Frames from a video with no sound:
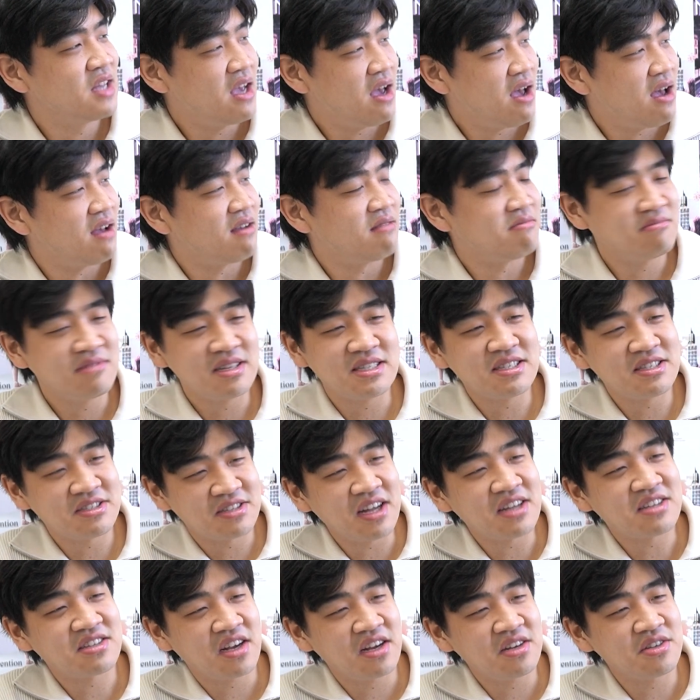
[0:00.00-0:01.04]
Yeah, it's a
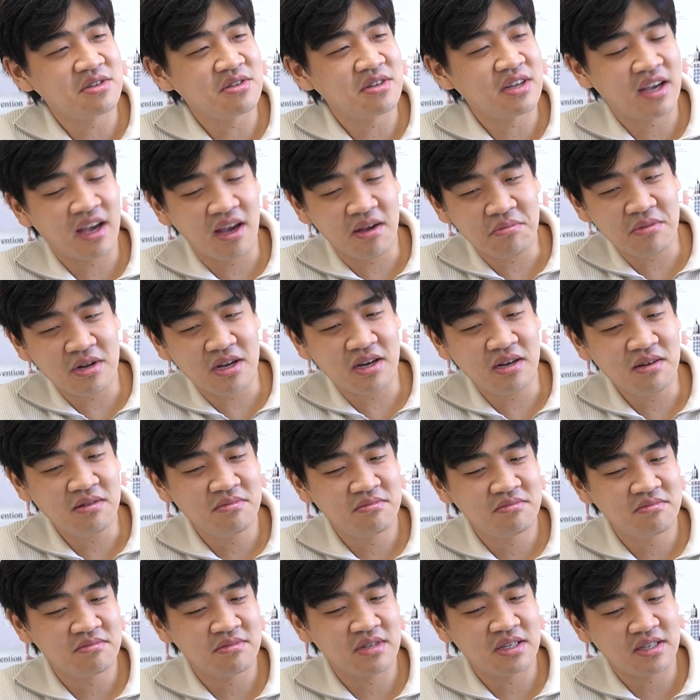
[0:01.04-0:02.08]
set schedule. They came there,
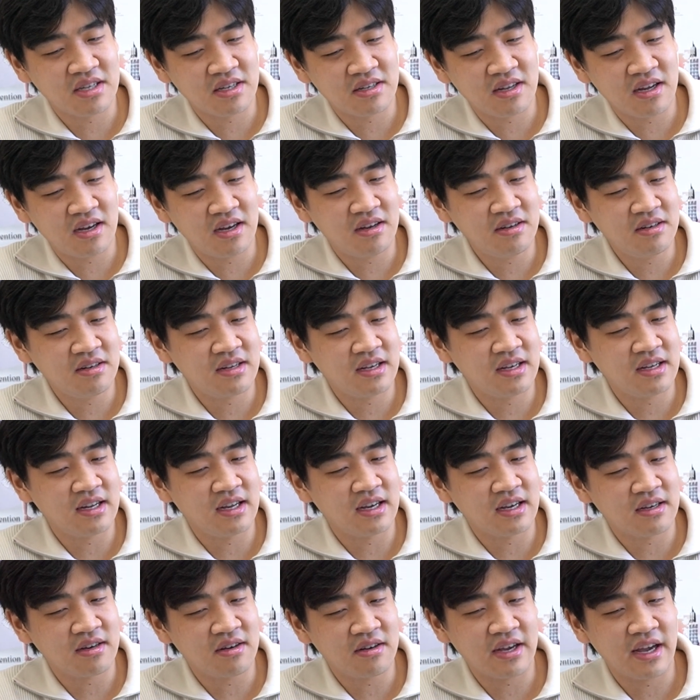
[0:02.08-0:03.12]
they sat down, and
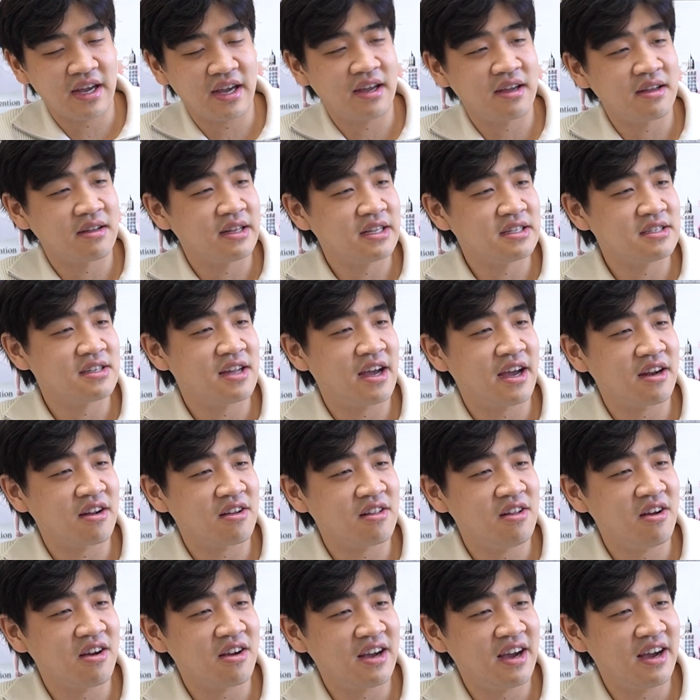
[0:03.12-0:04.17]
like, okay, it's 9
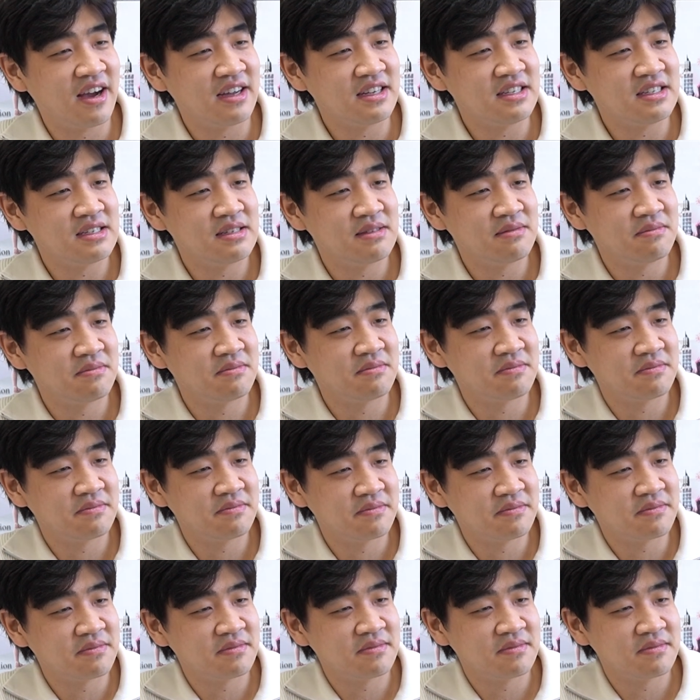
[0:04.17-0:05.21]
o'clock, guys.
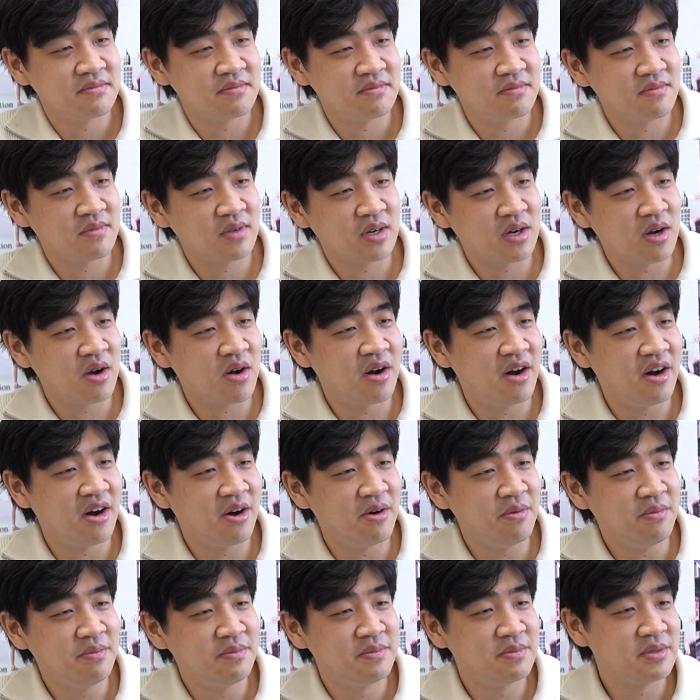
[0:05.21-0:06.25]
We're going
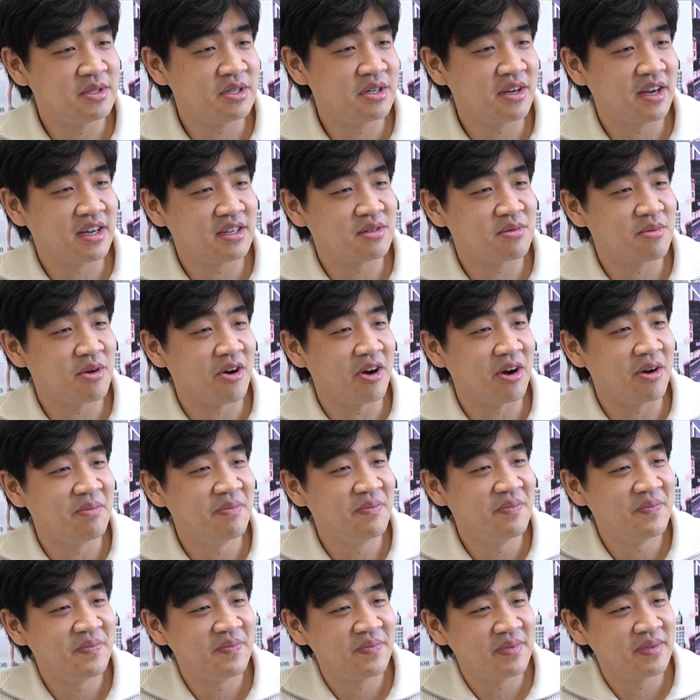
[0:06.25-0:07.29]
home. See you guys tomorrow.
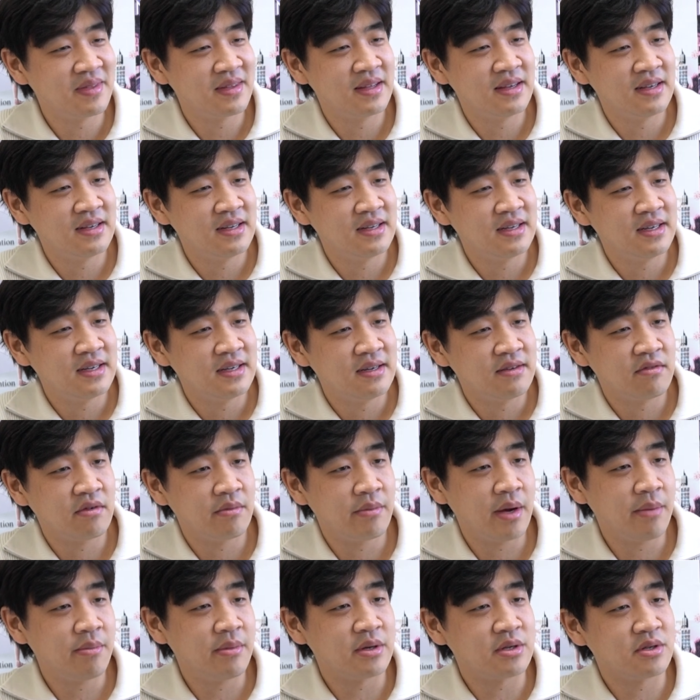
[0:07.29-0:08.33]

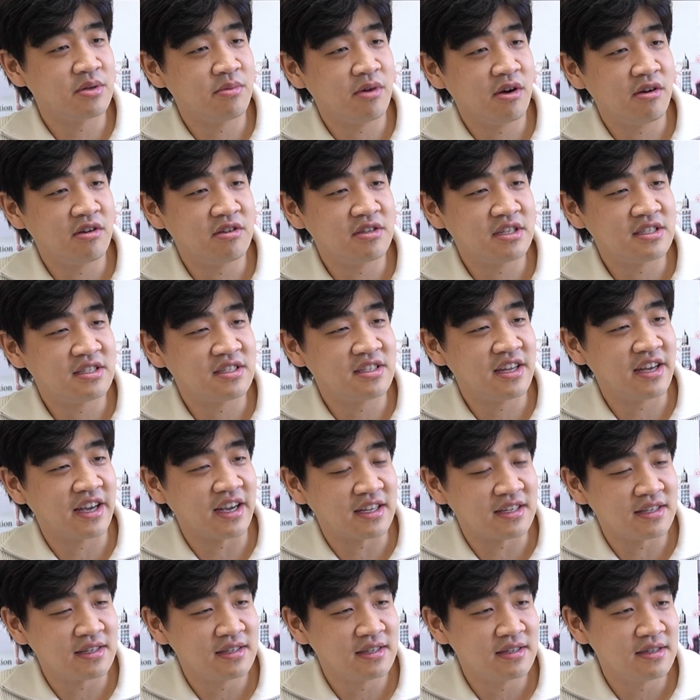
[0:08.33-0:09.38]
Remember, tomorrow's at
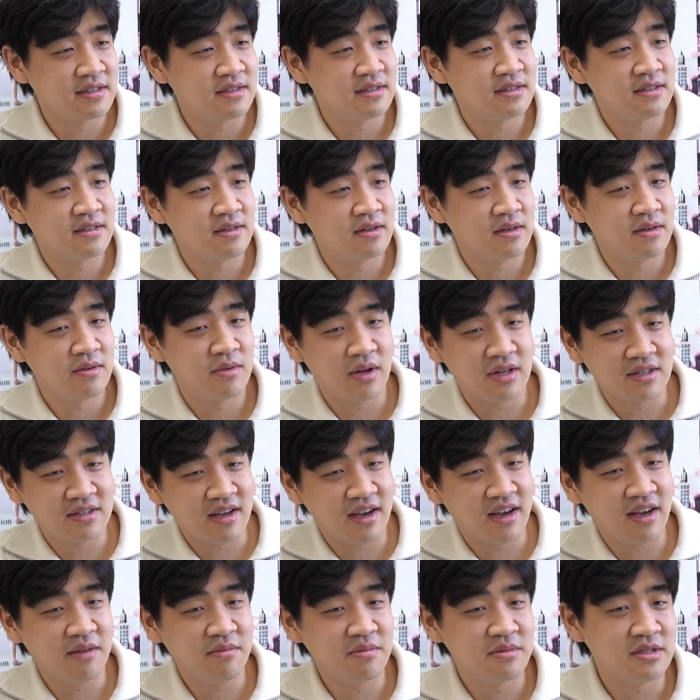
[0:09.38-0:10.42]
6. What
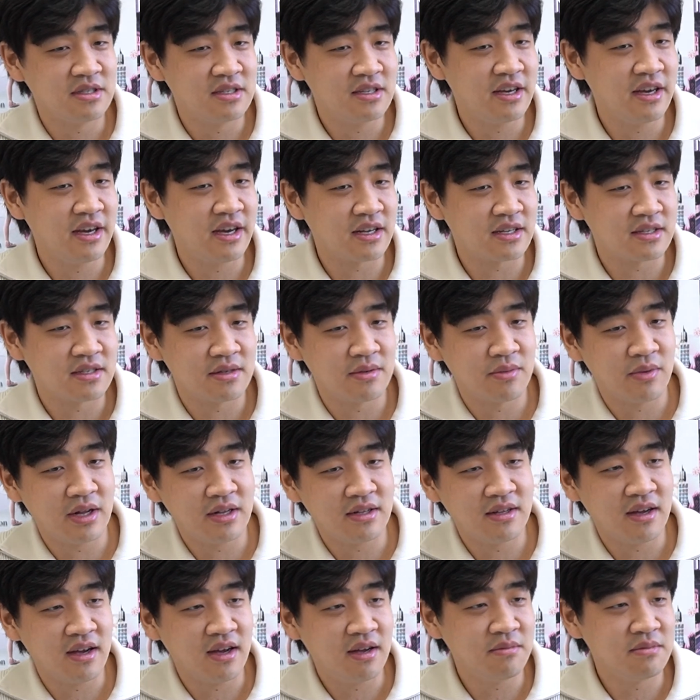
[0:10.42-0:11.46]
time? 6. What
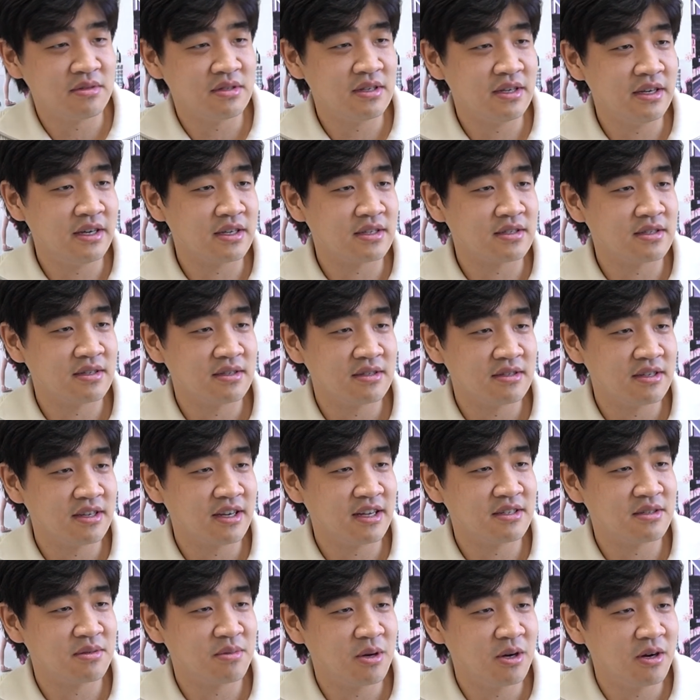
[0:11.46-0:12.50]
time? 6. See you
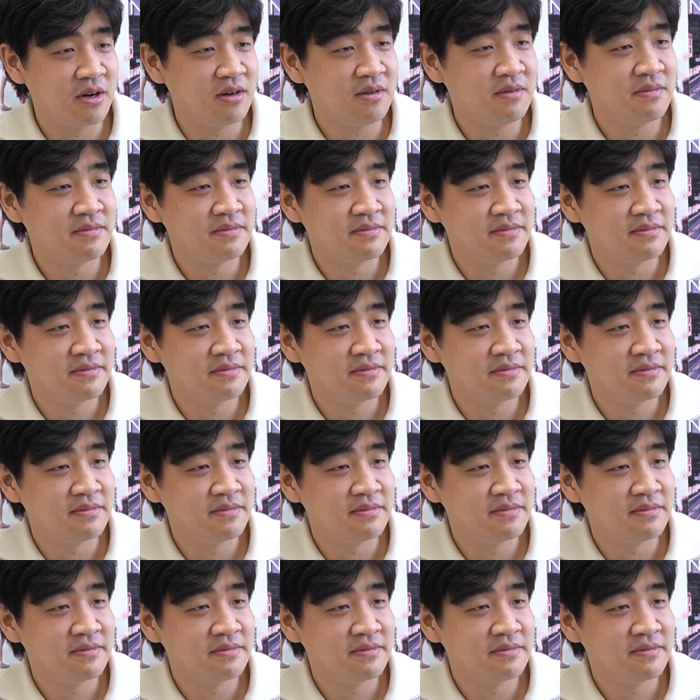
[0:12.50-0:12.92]
guys tomorrow.